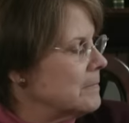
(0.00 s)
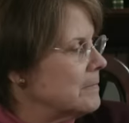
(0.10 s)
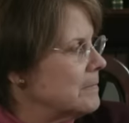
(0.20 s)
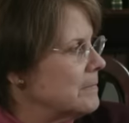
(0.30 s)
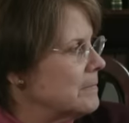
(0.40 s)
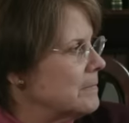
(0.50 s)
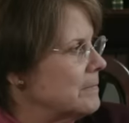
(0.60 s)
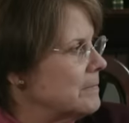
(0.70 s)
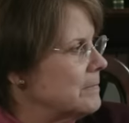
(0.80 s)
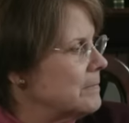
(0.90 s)

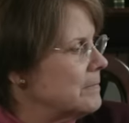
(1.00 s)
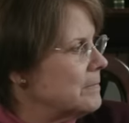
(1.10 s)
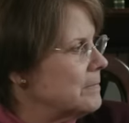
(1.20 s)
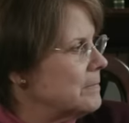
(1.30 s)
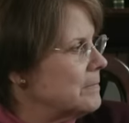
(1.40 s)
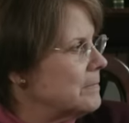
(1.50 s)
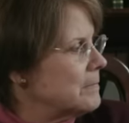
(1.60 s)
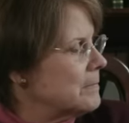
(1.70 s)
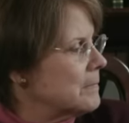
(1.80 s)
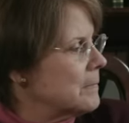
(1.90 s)

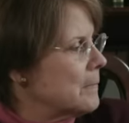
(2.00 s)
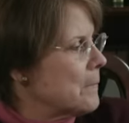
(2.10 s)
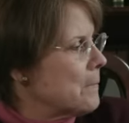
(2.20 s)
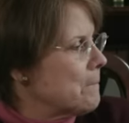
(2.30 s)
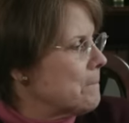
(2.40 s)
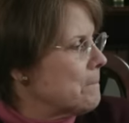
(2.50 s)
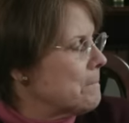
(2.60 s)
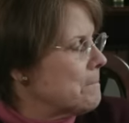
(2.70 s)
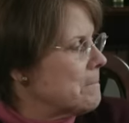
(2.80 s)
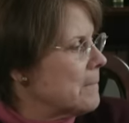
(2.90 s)

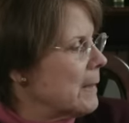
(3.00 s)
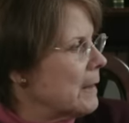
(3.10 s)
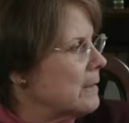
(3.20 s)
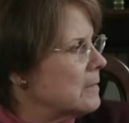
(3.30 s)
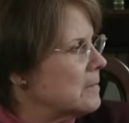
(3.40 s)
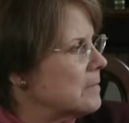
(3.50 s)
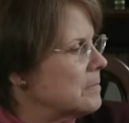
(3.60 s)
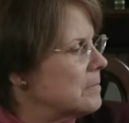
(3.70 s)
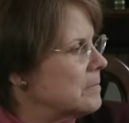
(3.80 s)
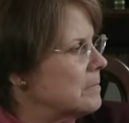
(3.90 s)

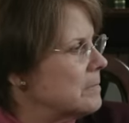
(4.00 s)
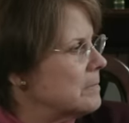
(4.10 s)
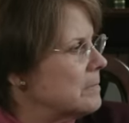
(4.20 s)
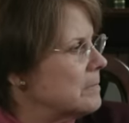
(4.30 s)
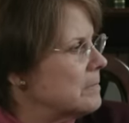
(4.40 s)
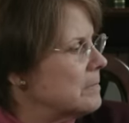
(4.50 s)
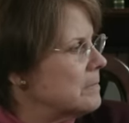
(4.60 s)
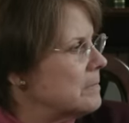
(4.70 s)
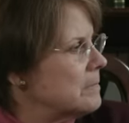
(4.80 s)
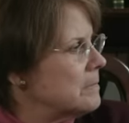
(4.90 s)

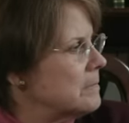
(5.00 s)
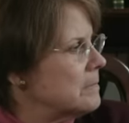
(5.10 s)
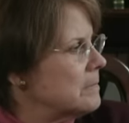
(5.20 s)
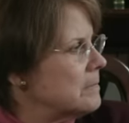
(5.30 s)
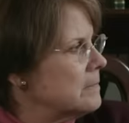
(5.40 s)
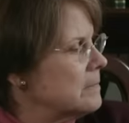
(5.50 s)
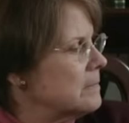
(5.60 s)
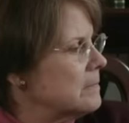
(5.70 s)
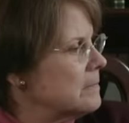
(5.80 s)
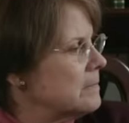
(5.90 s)

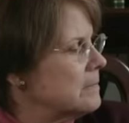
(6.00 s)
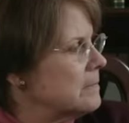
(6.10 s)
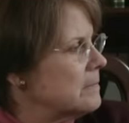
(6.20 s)
This person isn't speaking.